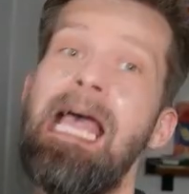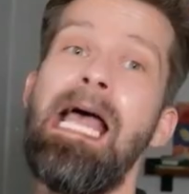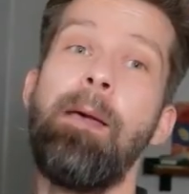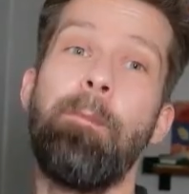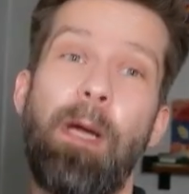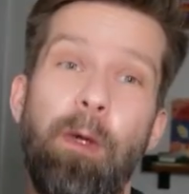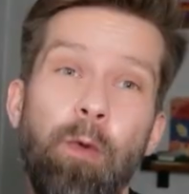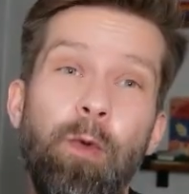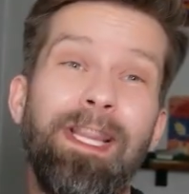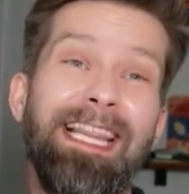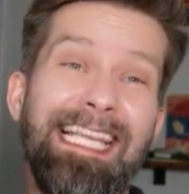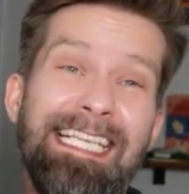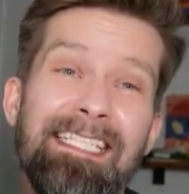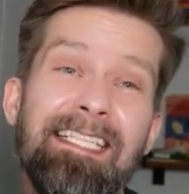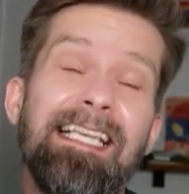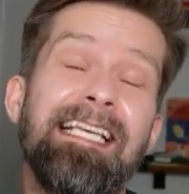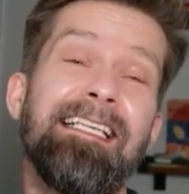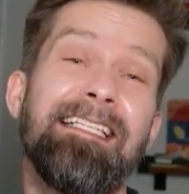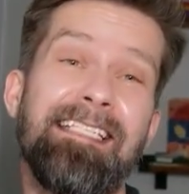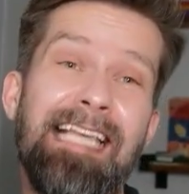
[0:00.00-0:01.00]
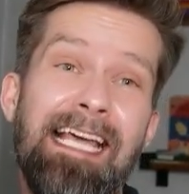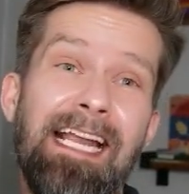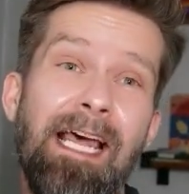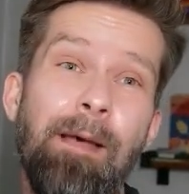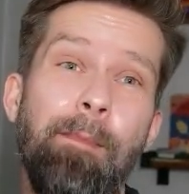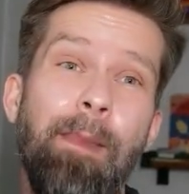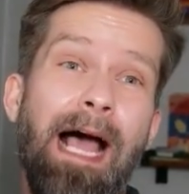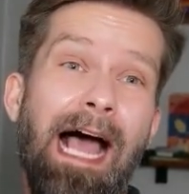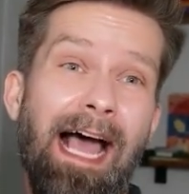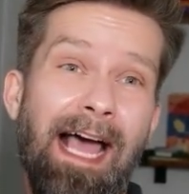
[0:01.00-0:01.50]
But with this
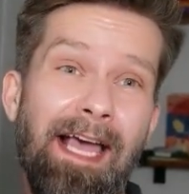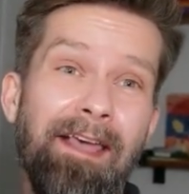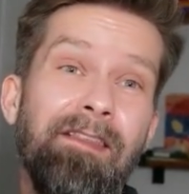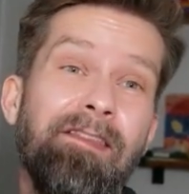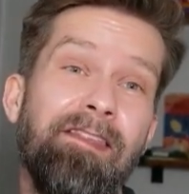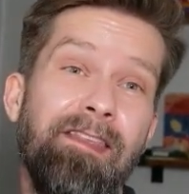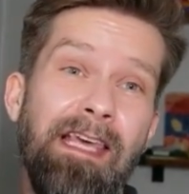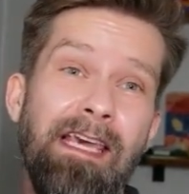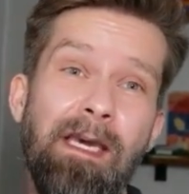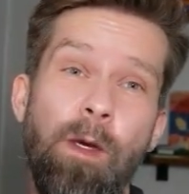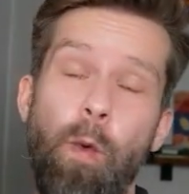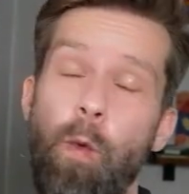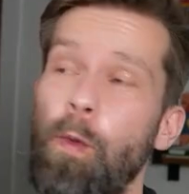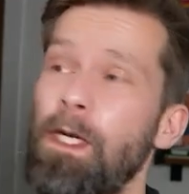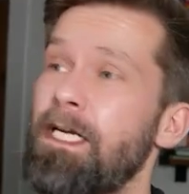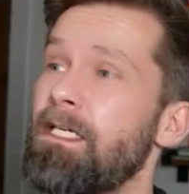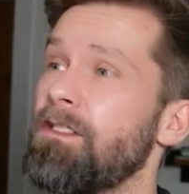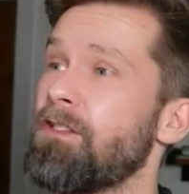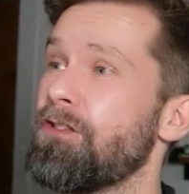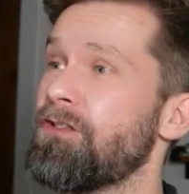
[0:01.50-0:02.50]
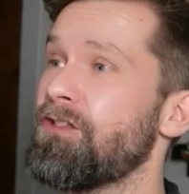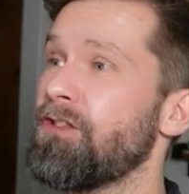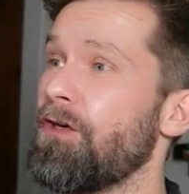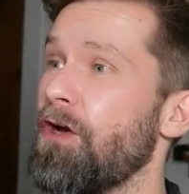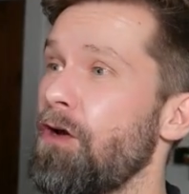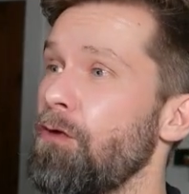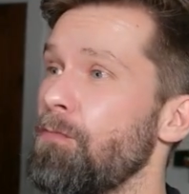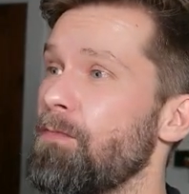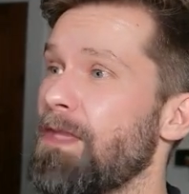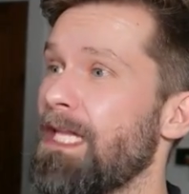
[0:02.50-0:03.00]
setup, I think we are good to
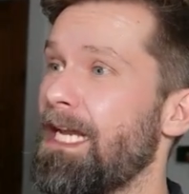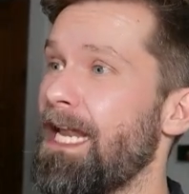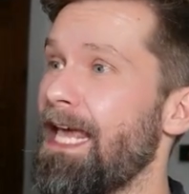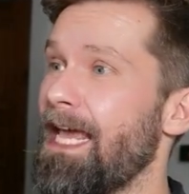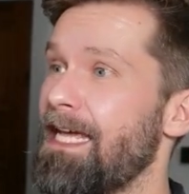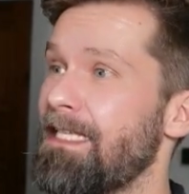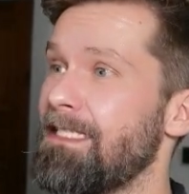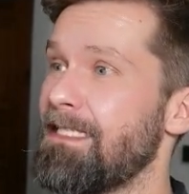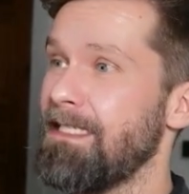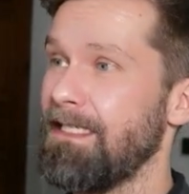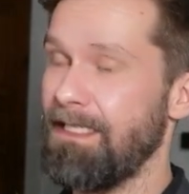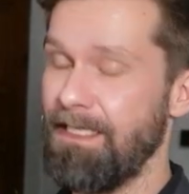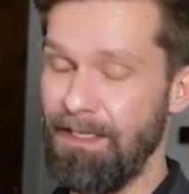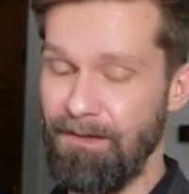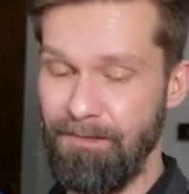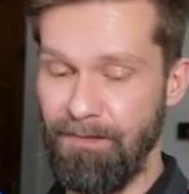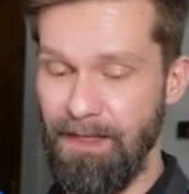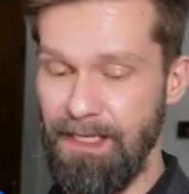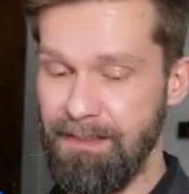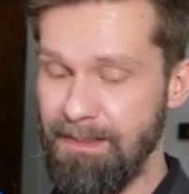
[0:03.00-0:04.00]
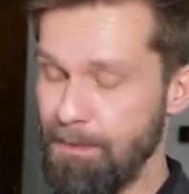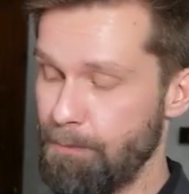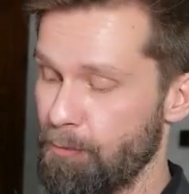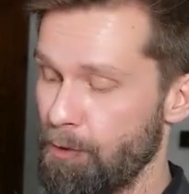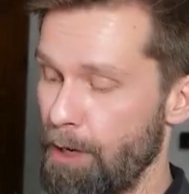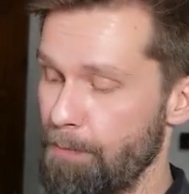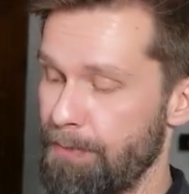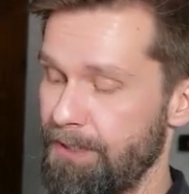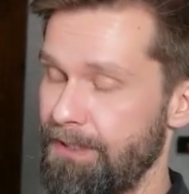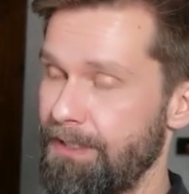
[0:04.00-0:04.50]
go. Let's give this a
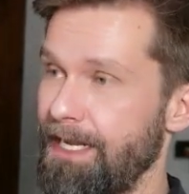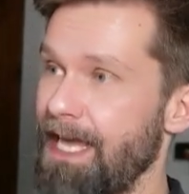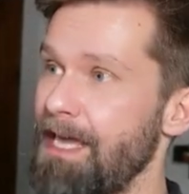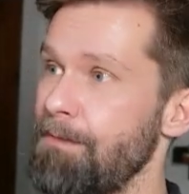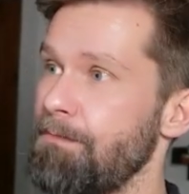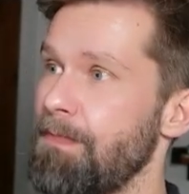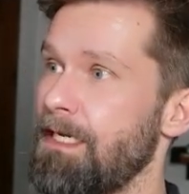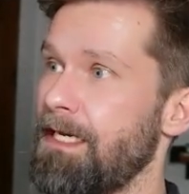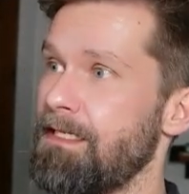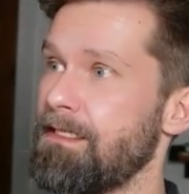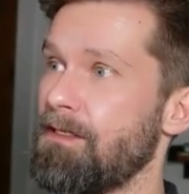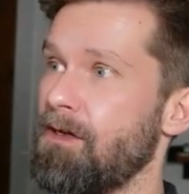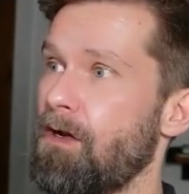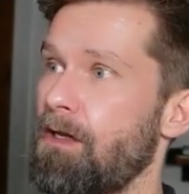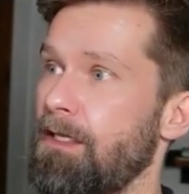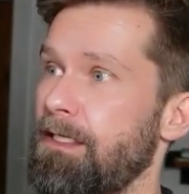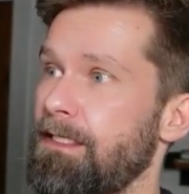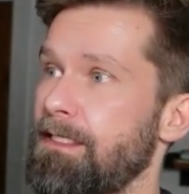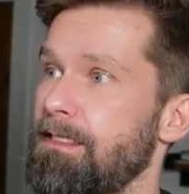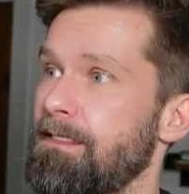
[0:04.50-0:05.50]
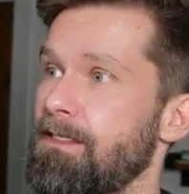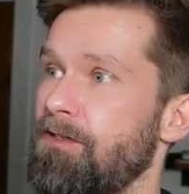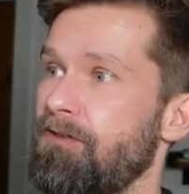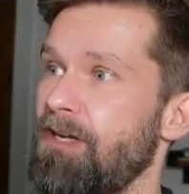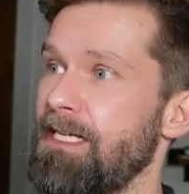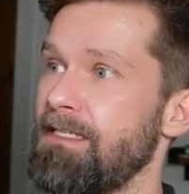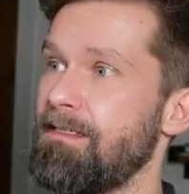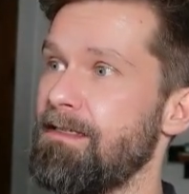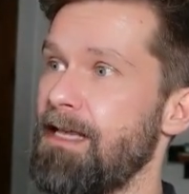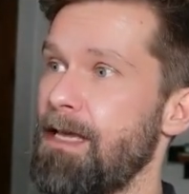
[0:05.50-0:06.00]
proper name. Let's call this
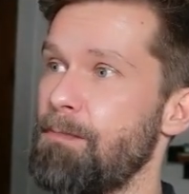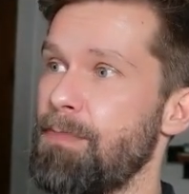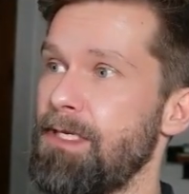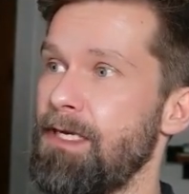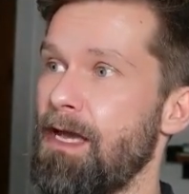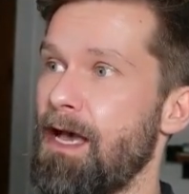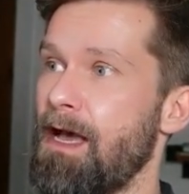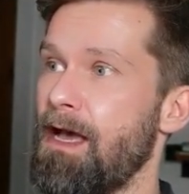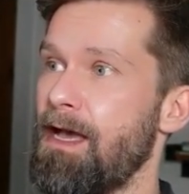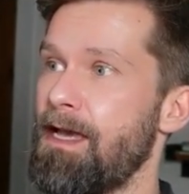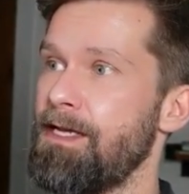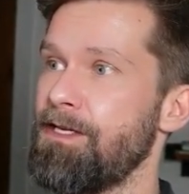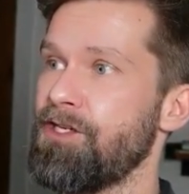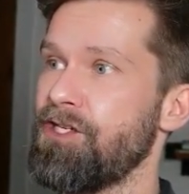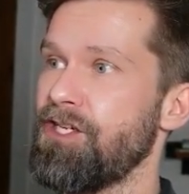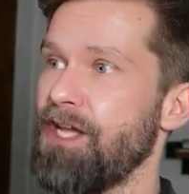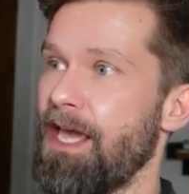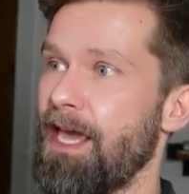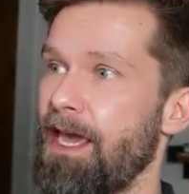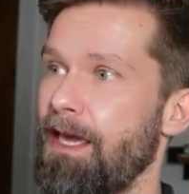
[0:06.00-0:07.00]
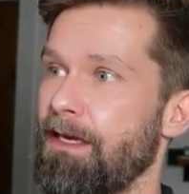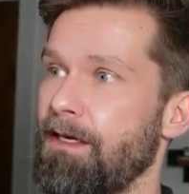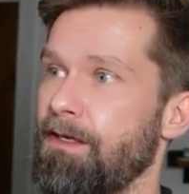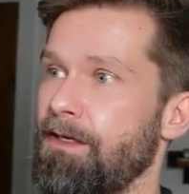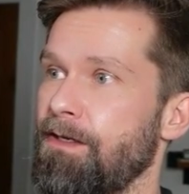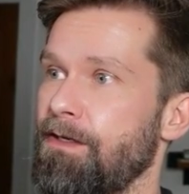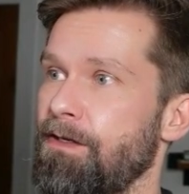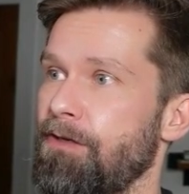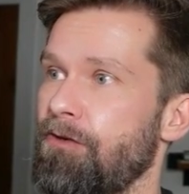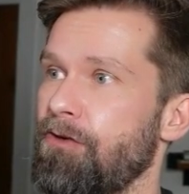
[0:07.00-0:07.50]
REST API check
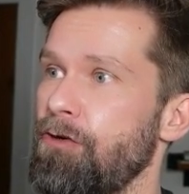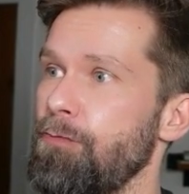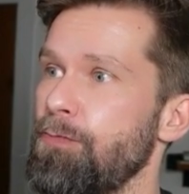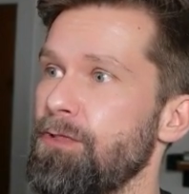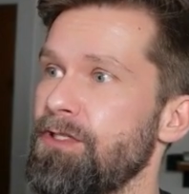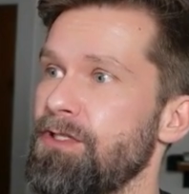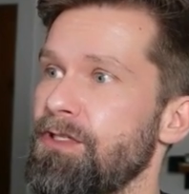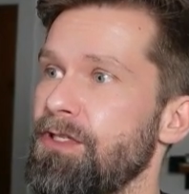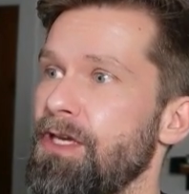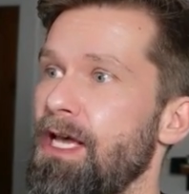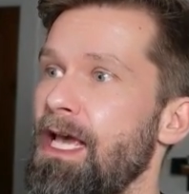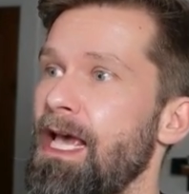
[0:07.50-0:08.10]
groups.